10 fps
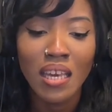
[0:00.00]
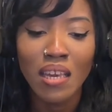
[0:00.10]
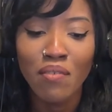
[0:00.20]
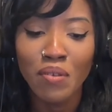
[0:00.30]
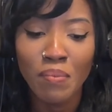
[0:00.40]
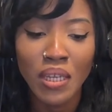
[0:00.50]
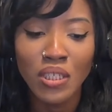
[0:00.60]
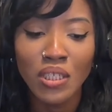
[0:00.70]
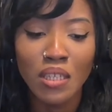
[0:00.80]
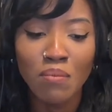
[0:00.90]

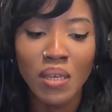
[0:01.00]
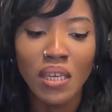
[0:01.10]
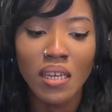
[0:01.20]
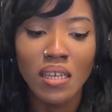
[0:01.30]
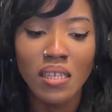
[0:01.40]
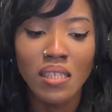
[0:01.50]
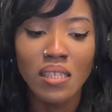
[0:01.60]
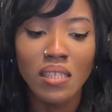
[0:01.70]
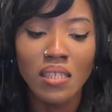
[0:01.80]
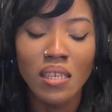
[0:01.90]
information because
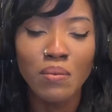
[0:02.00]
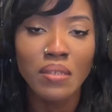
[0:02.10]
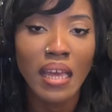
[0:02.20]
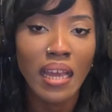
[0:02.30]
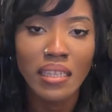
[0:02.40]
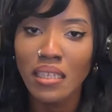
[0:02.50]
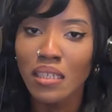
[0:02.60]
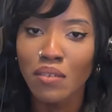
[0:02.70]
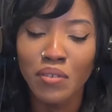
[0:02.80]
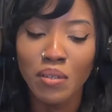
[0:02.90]
he was acting
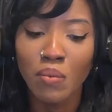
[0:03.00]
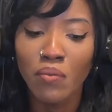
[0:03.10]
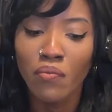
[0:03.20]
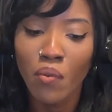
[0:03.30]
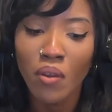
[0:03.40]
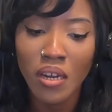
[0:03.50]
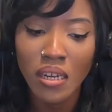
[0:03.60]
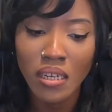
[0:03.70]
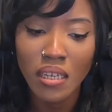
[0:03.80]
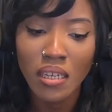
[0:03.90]
different
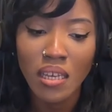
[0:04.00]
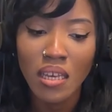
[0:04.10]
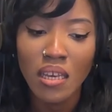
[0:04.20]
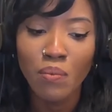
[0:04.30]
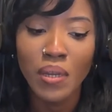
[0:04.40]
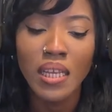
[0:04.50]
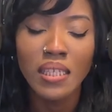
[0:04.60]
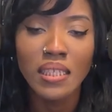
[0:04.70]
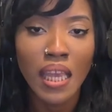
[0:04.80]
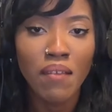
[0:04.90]
before, when he
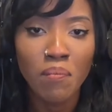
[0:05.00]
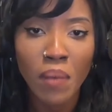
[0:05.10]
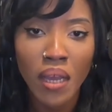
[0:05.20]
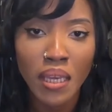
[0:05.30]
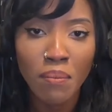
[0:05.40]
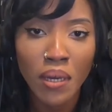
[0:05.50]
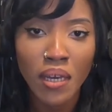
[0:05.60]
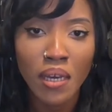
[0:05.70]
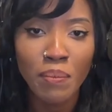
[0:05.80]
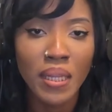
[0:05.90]
saved
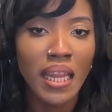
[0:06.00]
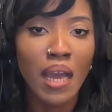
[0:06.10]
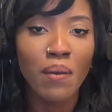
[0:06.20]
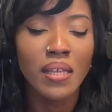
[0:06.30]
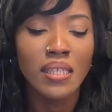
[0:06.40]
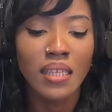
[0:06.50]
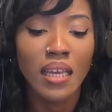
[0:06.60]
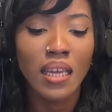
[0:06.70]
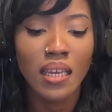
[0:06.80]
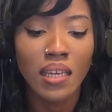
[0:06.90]
Makima, but now it's
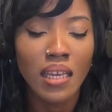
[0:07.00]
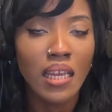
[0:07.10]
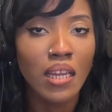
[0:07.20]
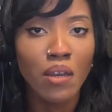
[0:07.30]
like he